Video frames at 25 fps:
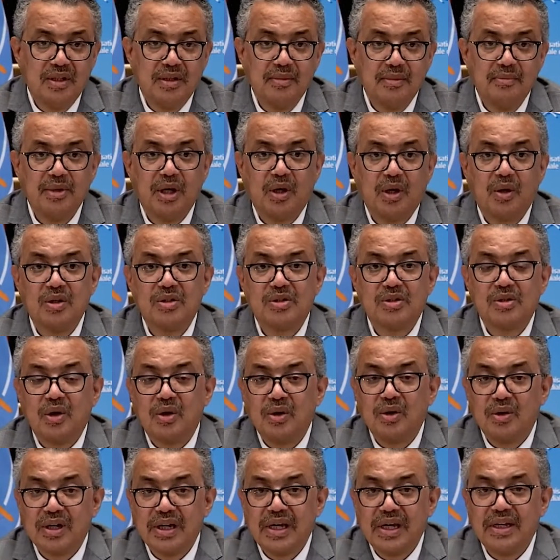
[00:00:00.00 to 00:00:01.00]
because
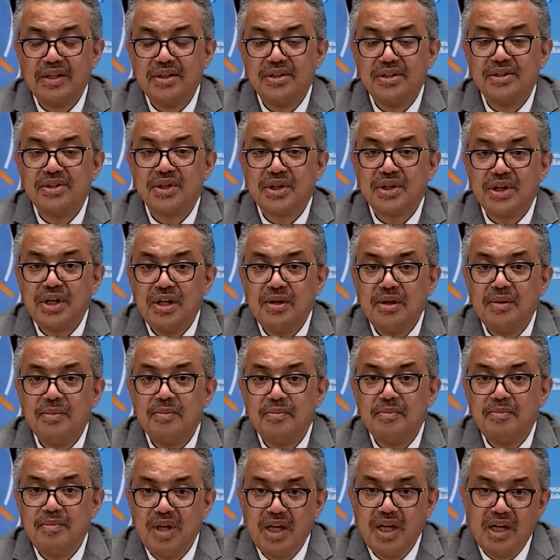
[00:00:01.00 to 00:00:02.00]
already 3
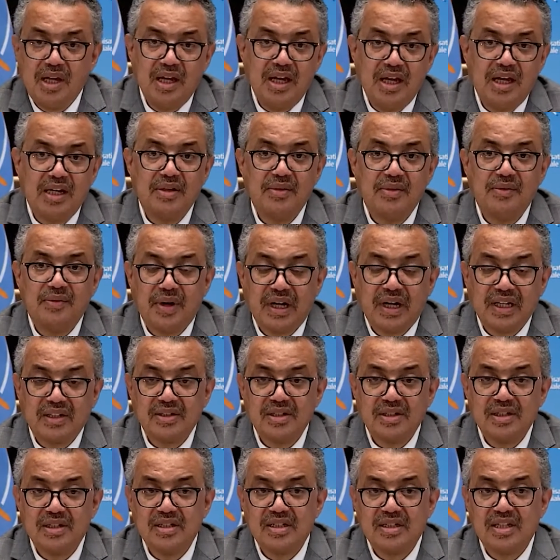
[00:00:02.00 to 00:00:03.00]
billion
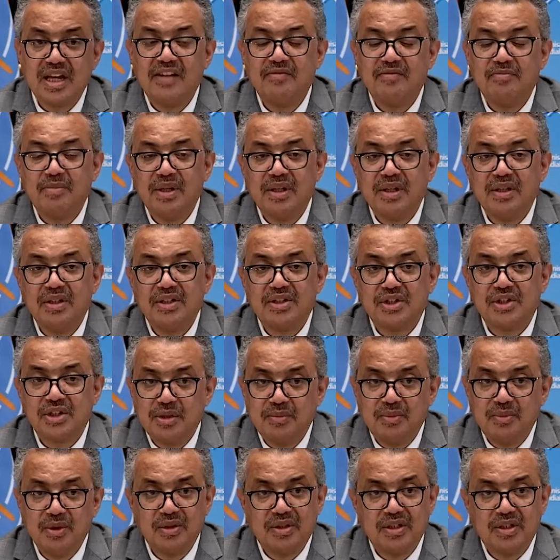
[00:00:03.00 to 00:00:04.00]
vaccines have been
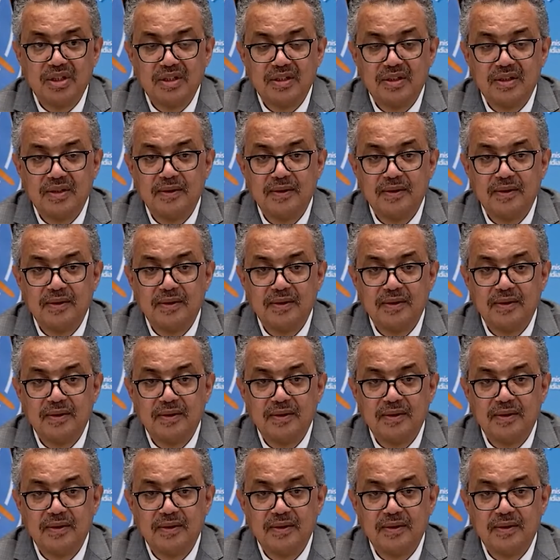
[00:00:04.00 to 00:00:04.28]
distributed.